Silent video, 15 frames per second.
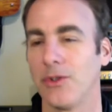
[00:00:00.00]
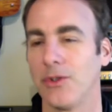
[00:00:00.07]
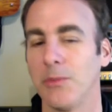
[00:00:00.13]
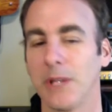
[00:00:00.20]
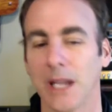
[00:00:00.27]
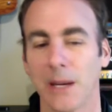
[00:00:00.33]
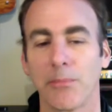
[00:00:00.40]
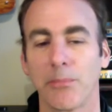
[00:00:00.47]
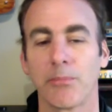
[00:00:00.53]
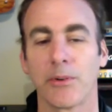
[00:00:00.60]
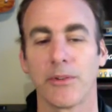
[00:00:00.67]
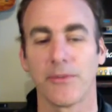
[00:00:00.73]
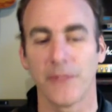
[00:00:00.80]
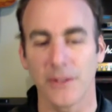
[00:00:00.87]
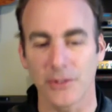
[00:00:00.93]
You become
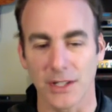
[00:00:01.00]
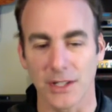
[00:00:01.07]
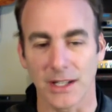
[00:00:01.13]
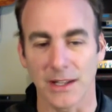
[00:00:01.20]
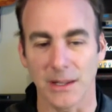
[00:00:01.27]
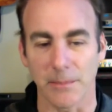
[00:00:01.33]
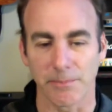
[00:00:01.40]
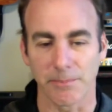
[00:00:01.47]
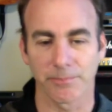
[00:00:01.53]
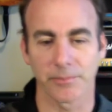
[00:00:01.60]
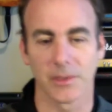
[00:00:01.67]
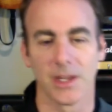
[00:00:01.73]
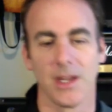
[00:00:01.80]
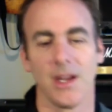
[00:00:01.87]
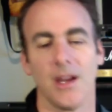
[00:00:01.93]
proficient in them.
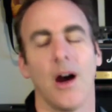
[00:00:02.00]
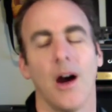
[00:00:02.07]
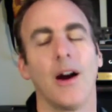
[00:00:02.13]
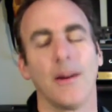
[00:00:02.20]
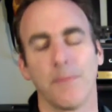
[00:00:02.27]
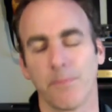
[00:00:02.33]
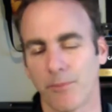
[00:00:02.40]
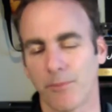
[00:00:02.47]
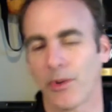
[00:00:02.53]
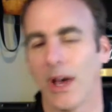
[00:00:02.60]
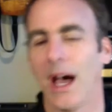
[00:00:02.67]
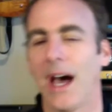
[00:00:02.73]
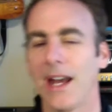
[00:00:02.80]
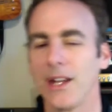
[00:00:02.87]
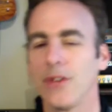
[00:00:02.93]
All right, so
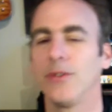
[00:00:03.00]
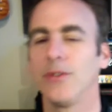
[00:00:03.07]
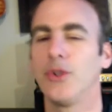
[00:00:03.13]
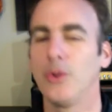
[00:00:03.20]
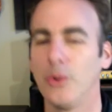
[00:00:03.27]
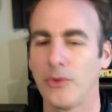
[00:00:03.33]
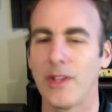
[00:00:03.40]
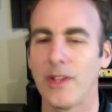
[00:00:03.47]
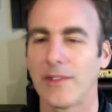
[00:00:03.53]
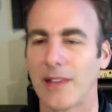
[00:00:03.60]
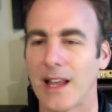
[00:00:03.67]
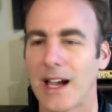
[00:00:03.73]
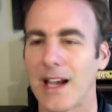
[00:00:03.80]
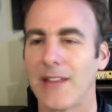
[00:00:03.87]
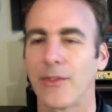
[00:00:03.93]
how do you use these
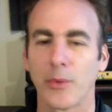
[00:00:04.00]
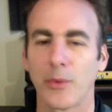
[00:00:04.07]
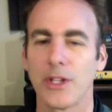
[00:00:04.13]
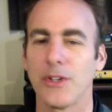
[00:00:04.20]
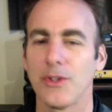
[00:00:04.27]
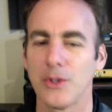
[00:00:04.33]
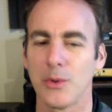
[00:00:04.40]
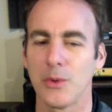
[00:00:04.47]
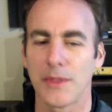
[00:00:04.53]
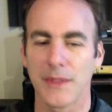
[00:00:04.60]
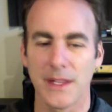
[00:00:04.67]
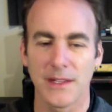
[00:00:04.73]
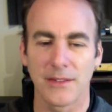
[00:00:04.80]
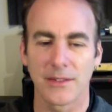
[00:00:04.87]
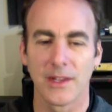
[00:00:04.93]
lines? What do you do with
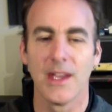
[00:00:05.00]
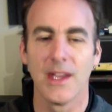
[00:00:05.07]
these?